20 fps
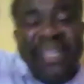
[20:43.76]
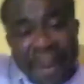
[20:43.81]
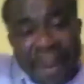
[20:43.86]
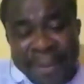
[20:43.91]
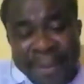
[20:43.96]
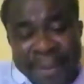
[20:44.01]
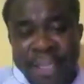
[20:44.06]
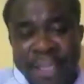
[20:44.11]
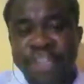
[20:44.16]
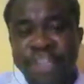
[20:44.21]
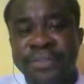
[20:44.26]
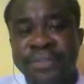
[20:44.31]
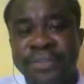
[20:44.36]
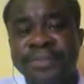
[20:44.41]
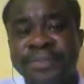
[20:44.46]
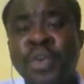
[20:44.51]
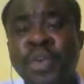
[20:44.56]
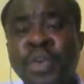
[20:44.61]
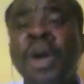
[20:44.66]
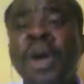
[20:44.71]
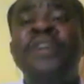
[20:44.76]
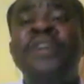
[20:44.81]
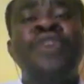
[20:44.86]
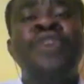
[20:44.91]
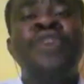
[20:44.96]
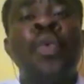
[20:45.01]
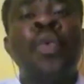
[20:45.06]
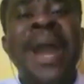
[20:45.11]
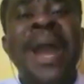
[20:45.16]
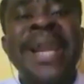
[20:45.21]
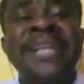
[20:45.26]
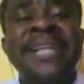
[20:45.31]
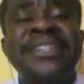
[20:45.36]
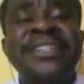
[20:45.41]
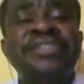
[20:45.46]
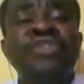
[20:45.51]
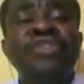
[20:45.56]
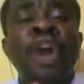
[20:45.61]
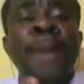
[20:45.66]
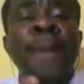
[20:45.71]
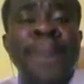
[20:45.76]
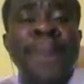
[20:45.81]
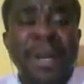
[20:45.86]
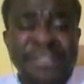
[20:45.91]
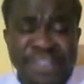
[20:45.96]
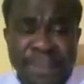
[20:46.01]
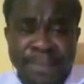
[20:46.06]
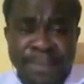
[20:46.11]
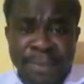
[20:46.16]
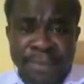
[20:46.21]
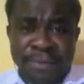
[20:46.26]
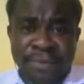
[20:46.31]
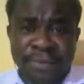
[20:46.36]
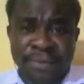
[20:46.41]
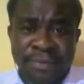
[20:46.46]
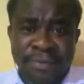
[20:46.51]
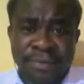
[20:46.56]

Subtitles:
application. So when this is not possible,